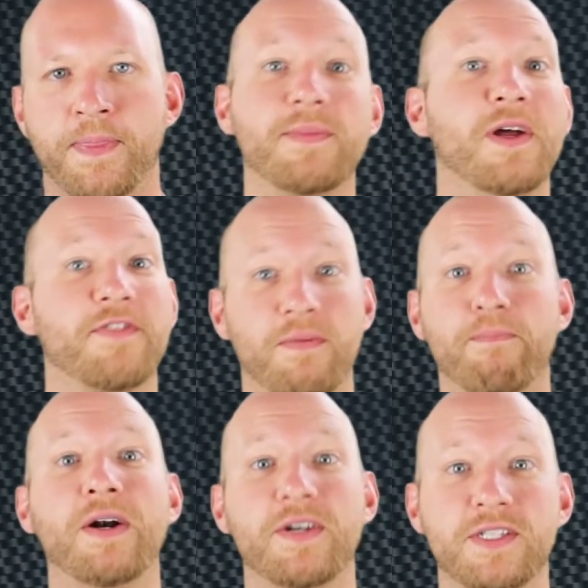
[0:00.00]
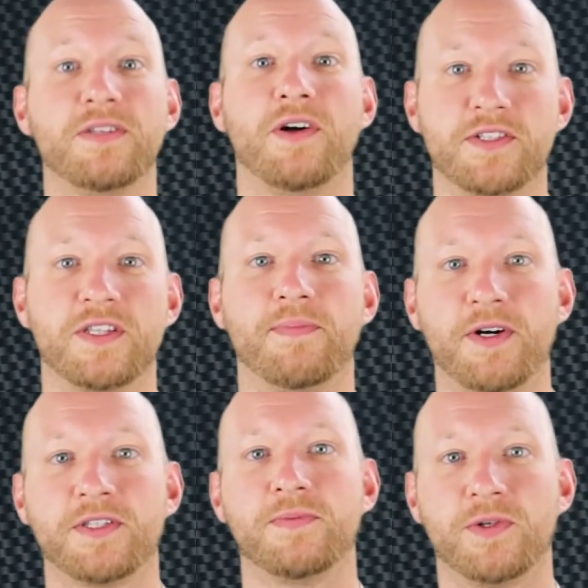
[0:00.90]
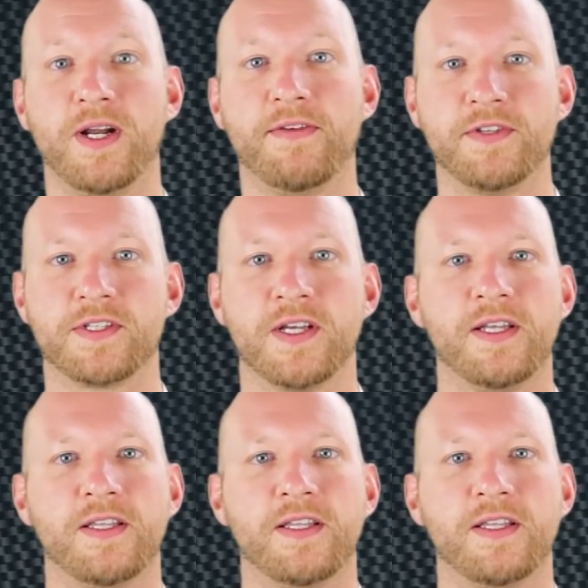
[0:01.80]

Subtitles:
Coming off an embarrassing loss to the Baltimore Ravens,